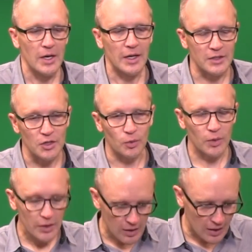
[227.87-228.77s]
And so
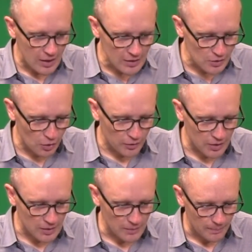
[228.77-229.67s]
really kids are
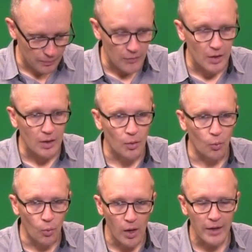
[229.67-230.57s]
only
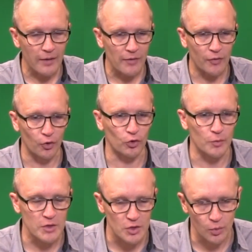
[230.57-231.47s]
one of the 4
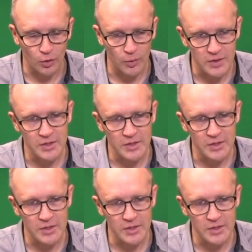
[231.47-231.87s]
groups that you work with.